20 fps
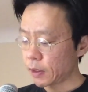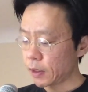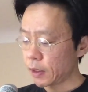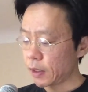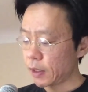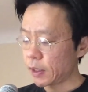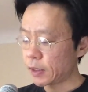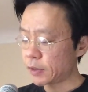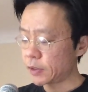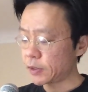
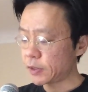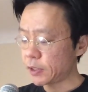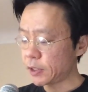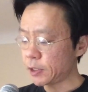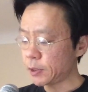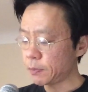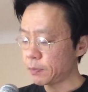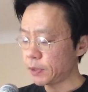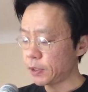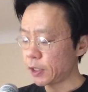and
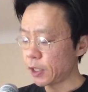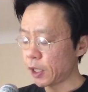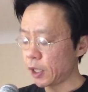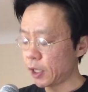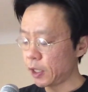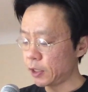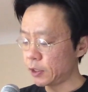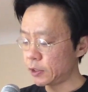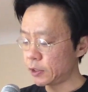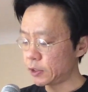seeing
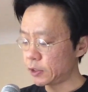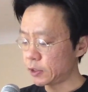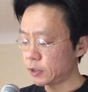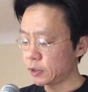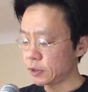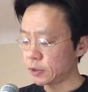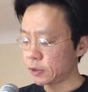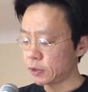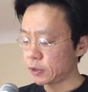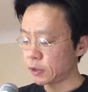beyond
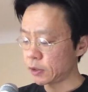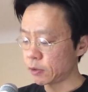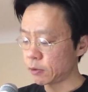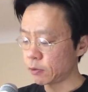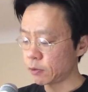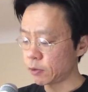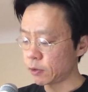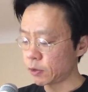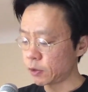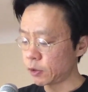
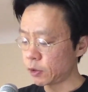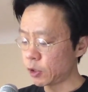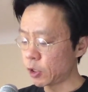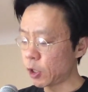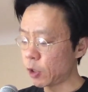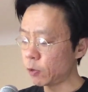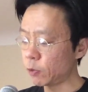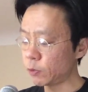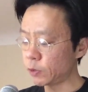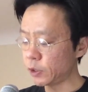the
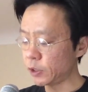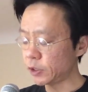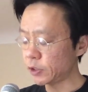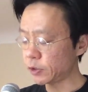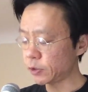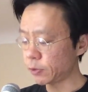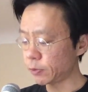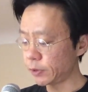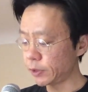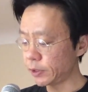known
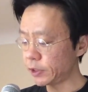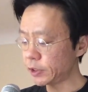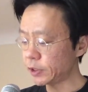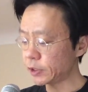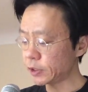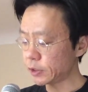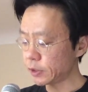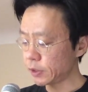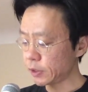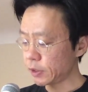
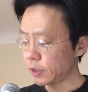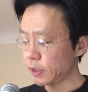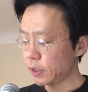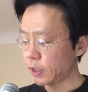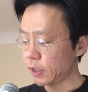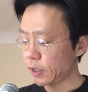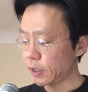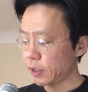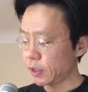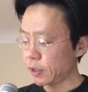histories
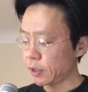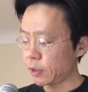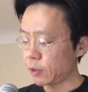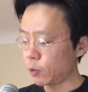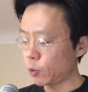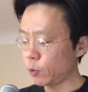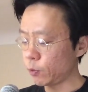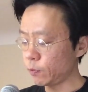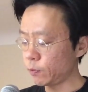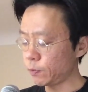and
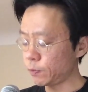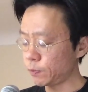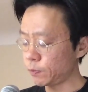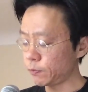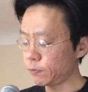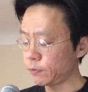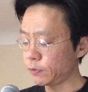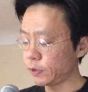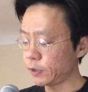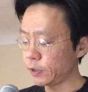
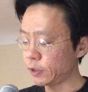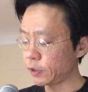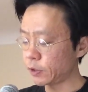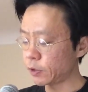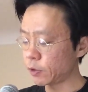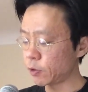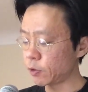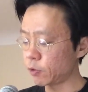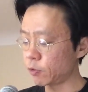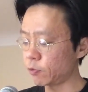hopefully
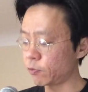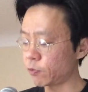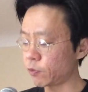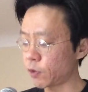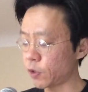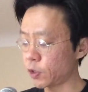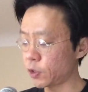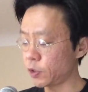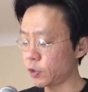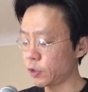go
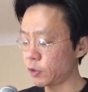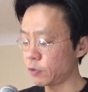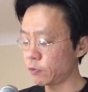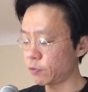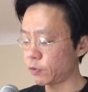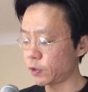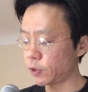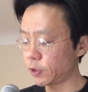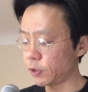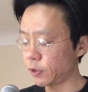farther and
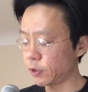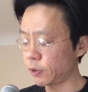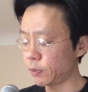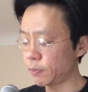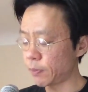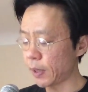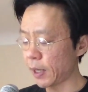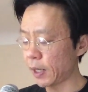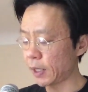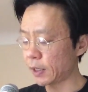farther
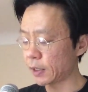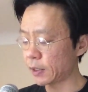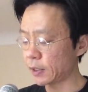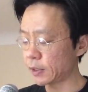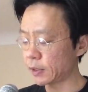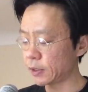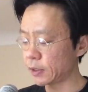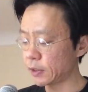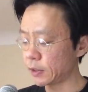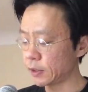back
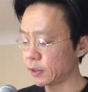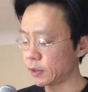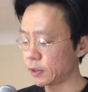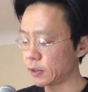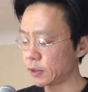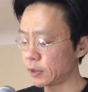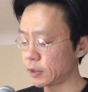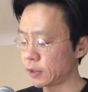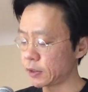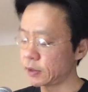
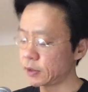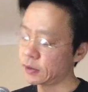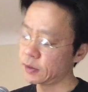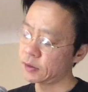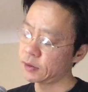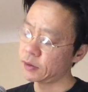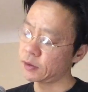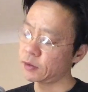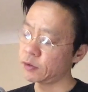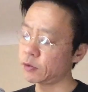
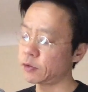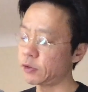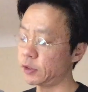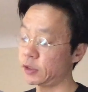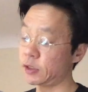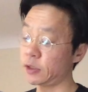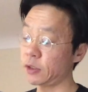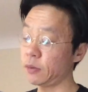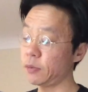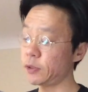to
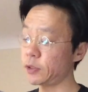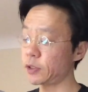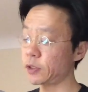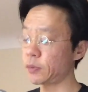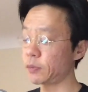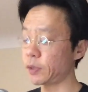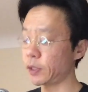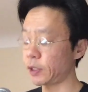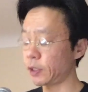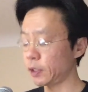discover
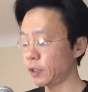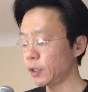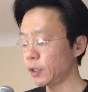something.